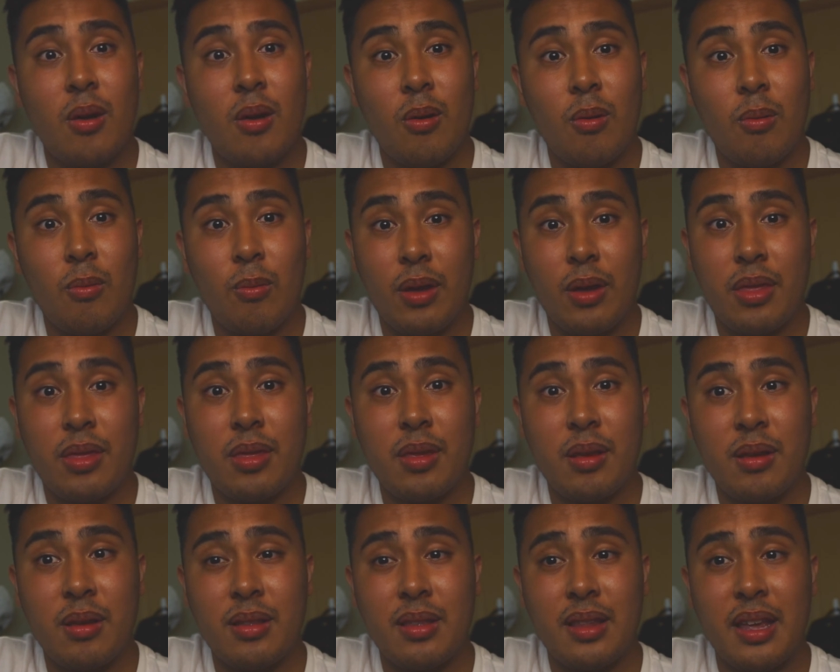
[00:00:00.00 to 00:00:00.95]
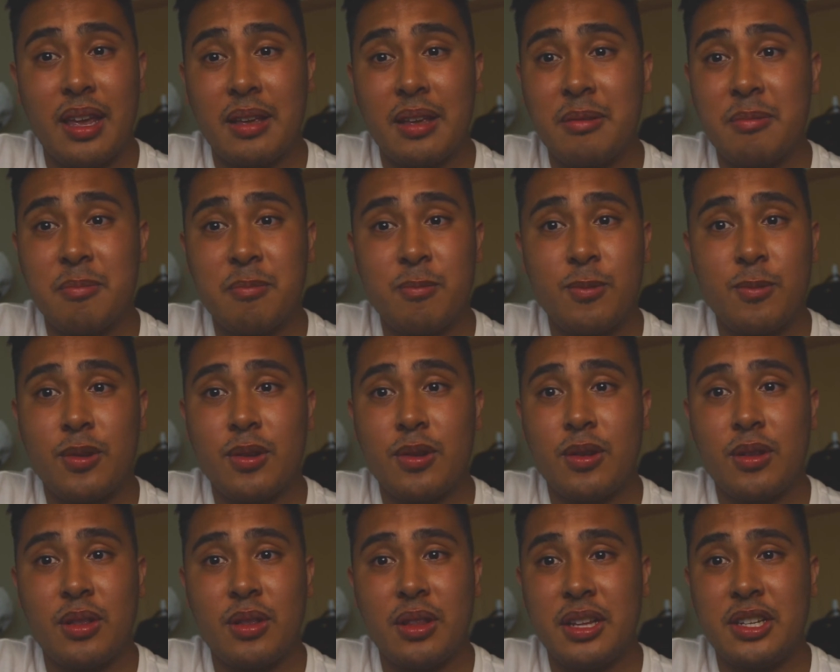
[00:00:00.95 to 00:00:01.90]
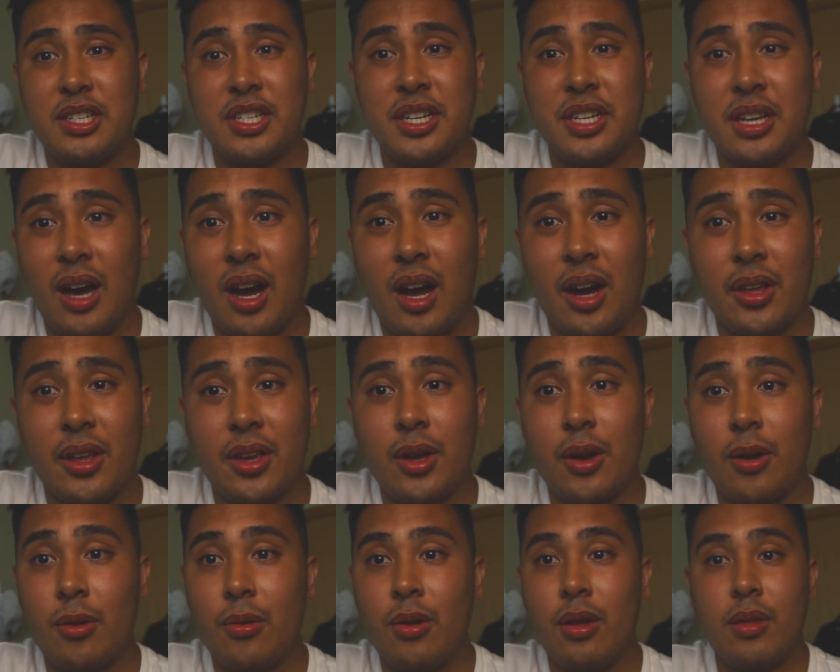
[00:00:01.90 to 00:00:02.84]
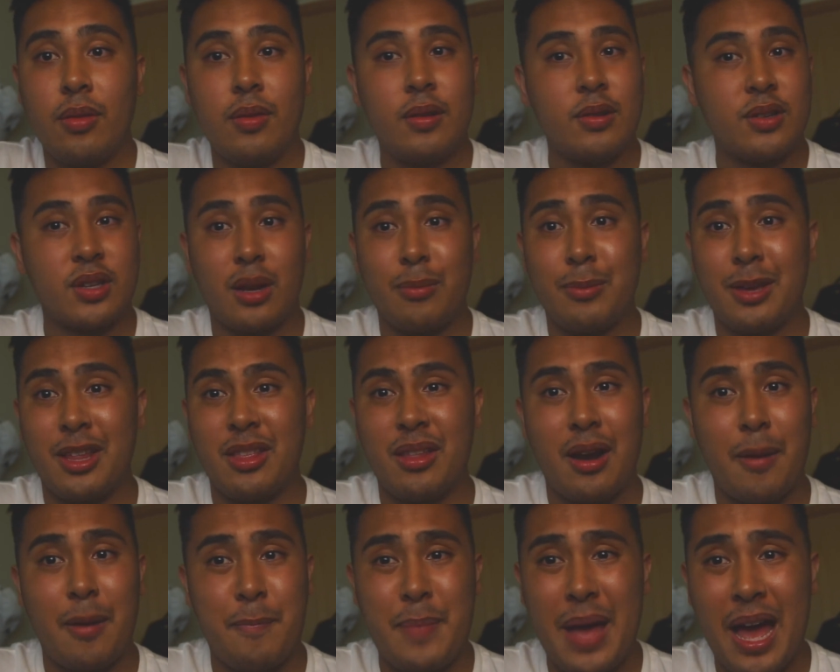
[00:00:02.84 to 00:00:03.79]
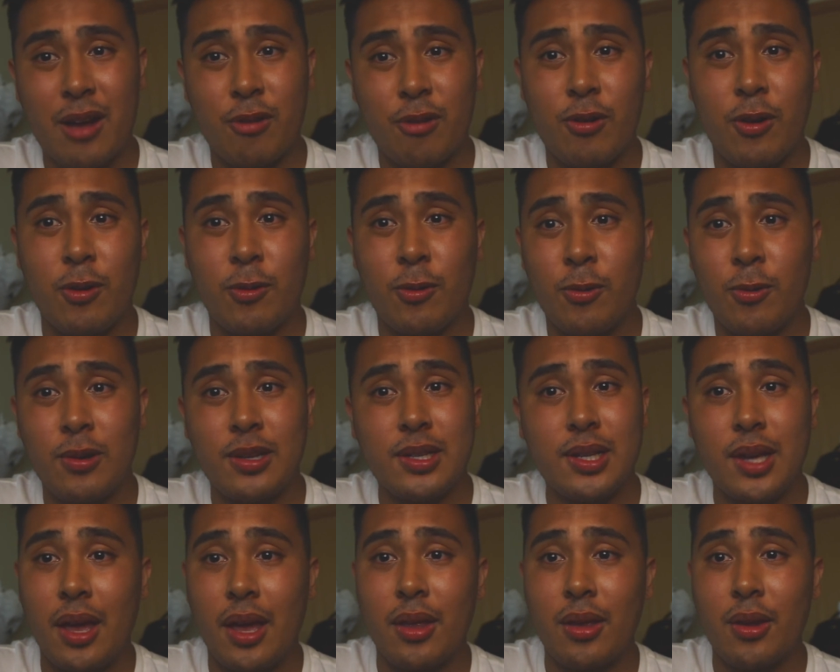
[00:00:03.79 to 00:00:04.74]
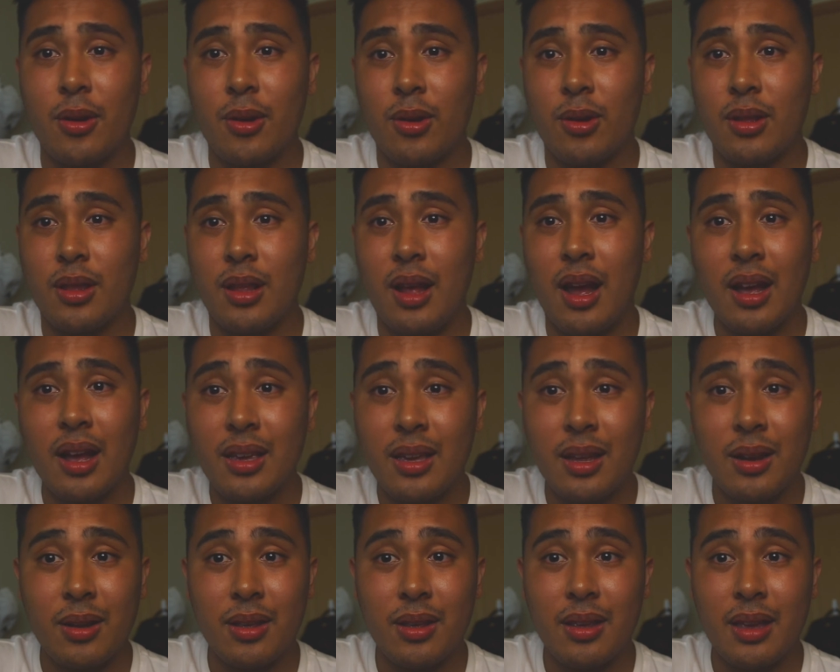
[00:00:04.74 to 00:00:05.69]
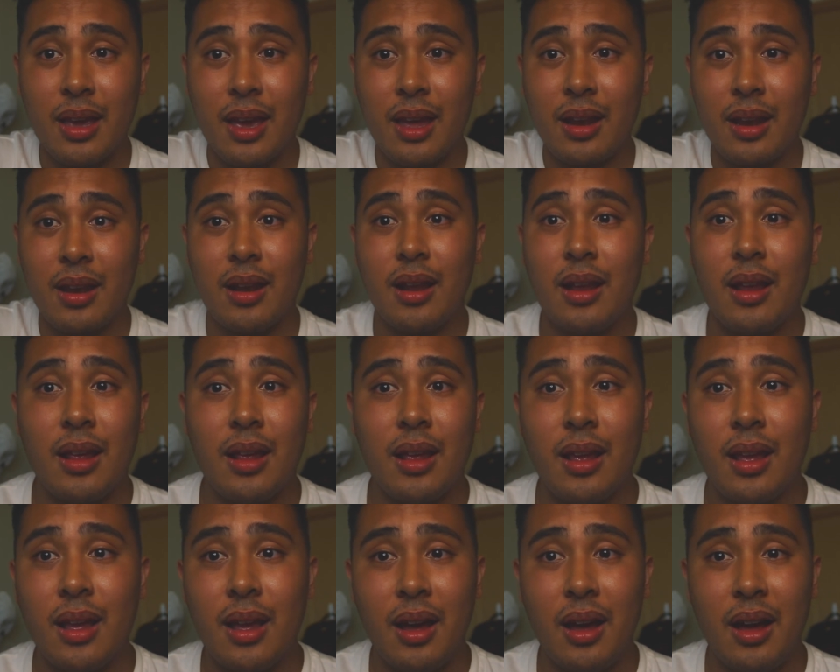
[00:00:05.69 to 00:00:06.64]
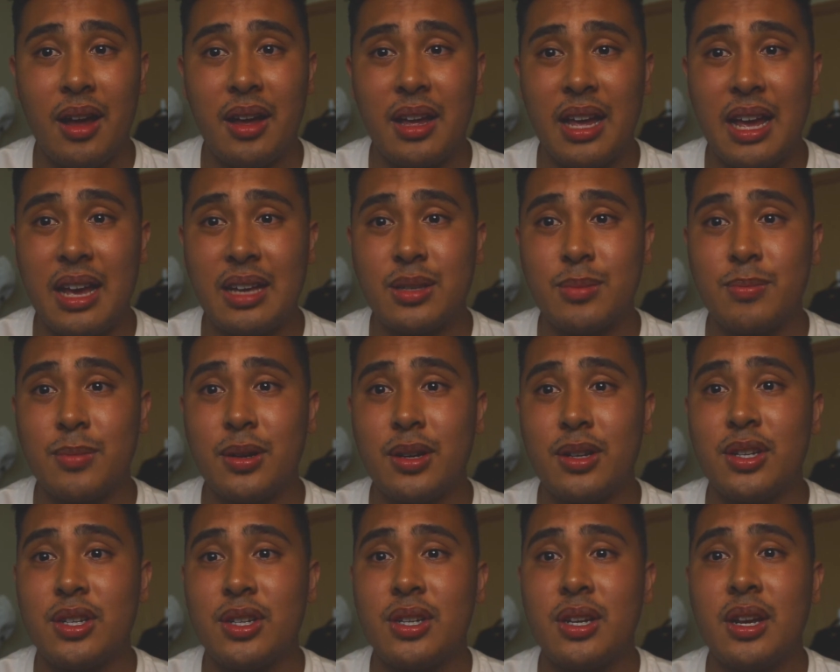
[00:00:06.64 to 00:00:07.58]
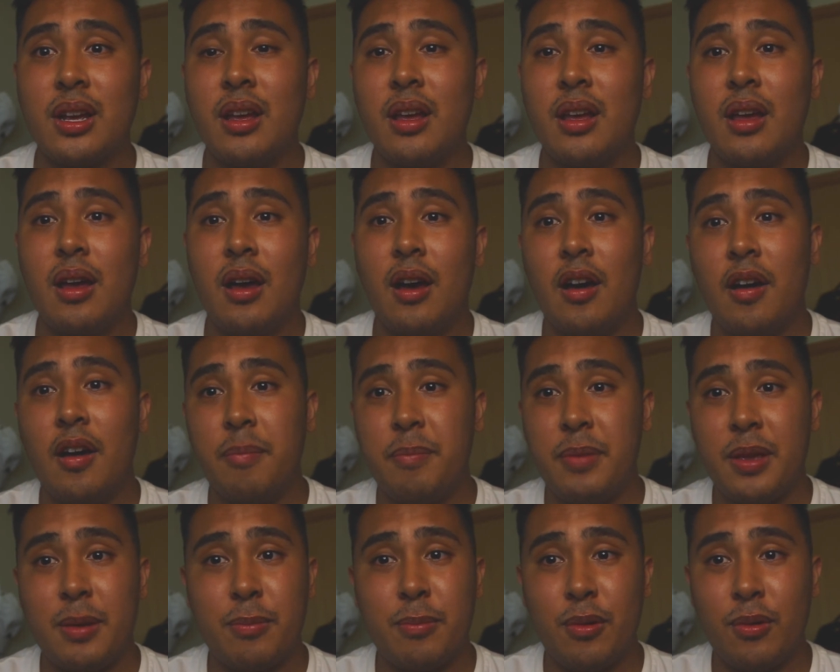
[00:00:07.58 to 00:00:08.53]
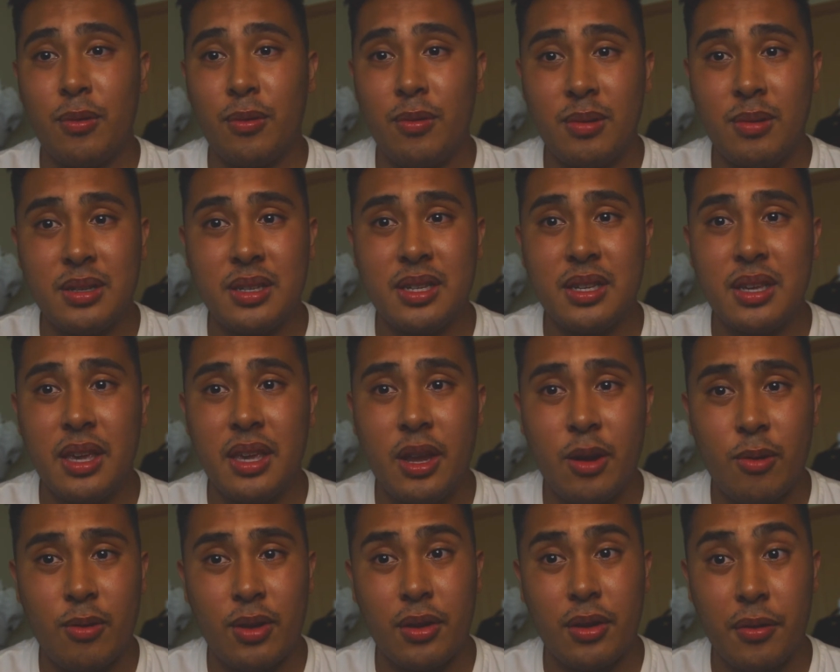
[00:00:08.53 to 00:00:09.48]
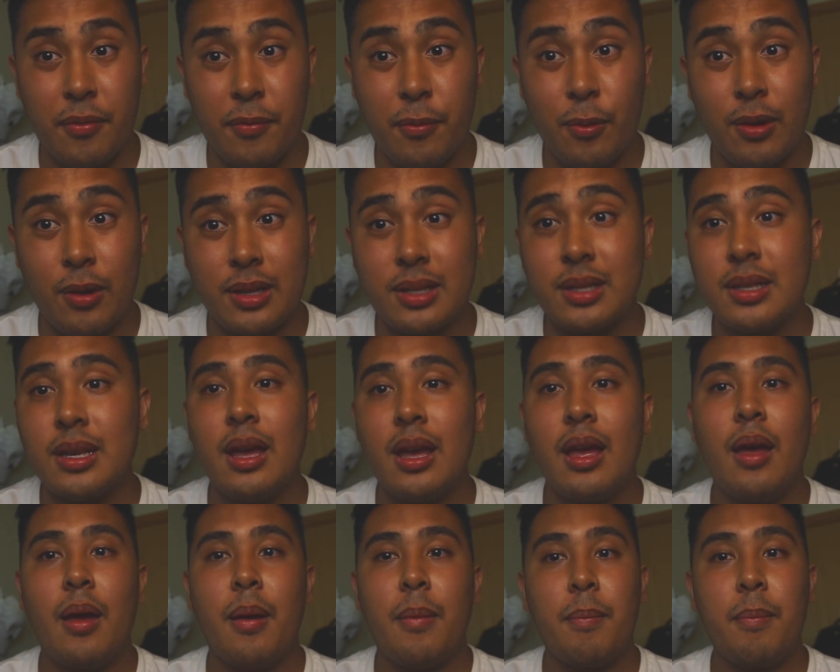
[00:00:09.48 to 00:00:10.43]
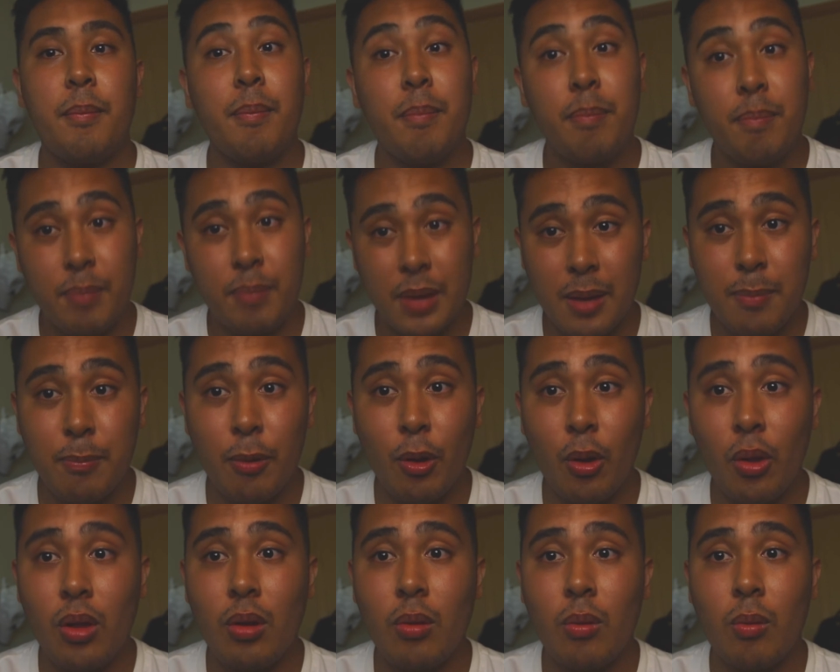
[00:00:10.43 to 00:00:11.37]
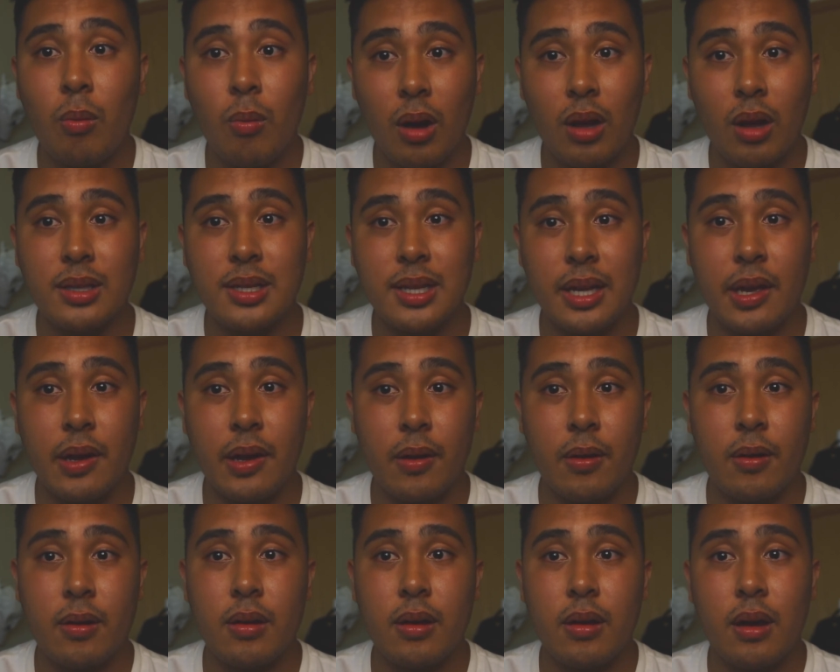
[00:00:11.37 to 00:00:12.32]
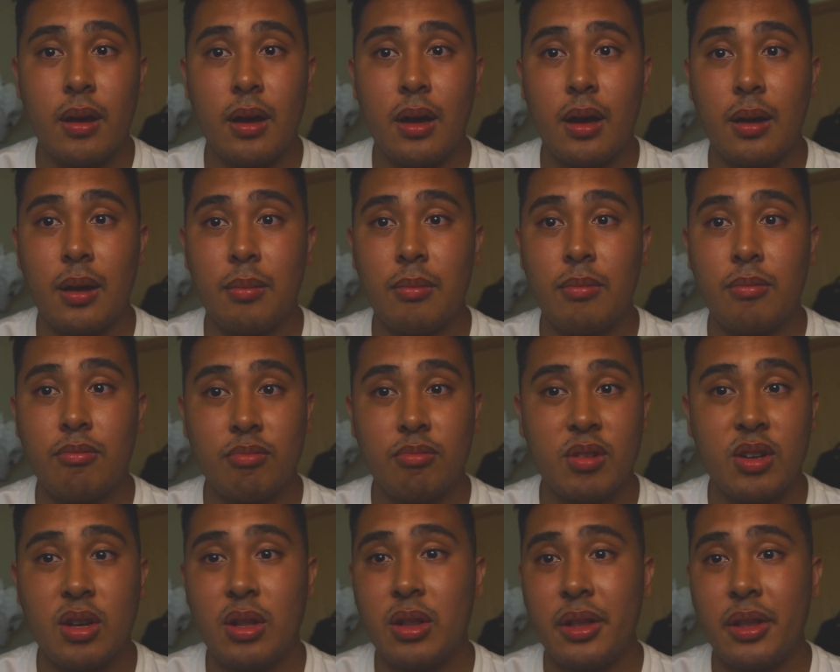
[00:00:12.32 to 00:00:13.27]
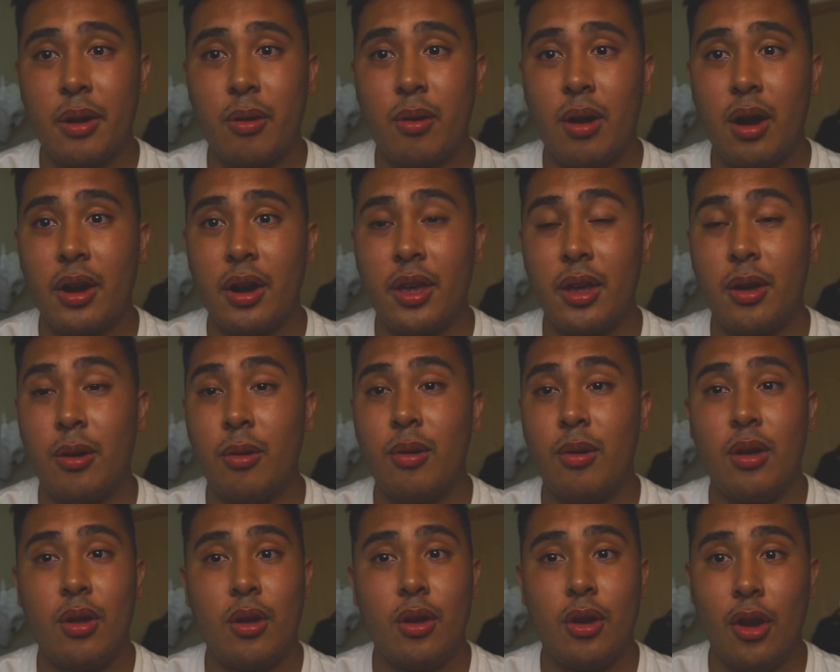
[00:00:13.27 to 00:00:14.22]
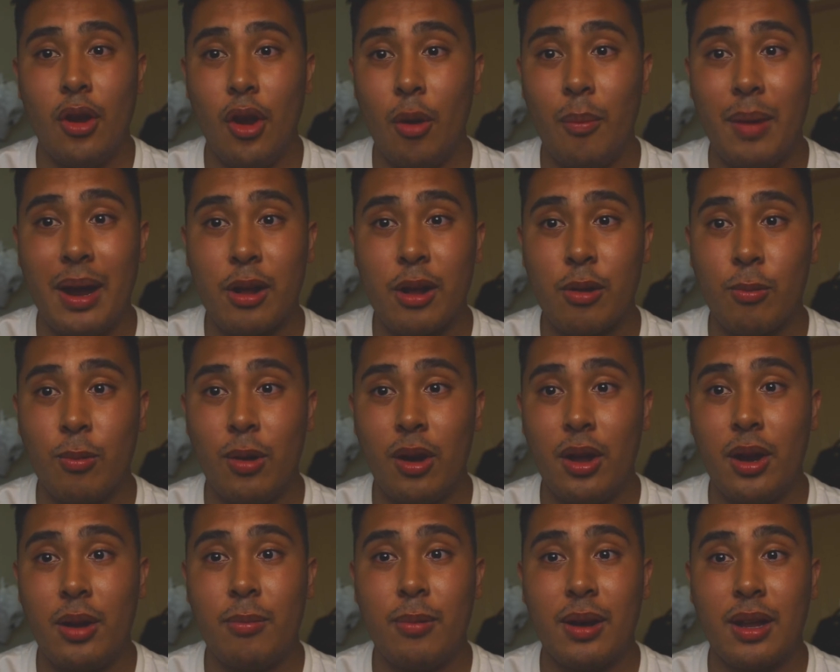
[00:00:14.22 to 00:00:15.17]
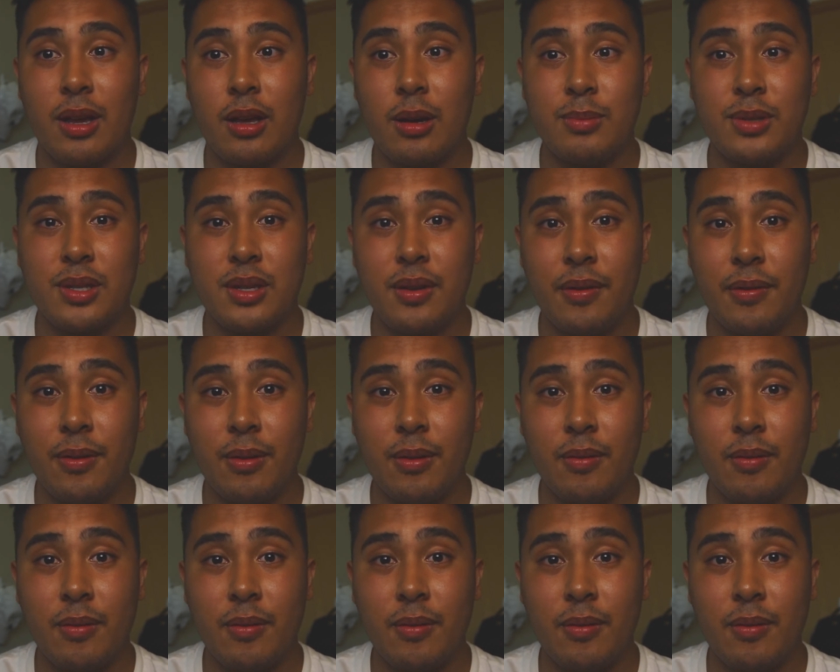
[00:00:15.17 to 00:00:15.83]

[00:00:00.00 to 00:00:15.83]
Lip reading: with like glitchy audio. There's gonna be a lot of background noise, and you're not gonna get as much people hearing your voice. People want to hear clear audio no matter what when it comes to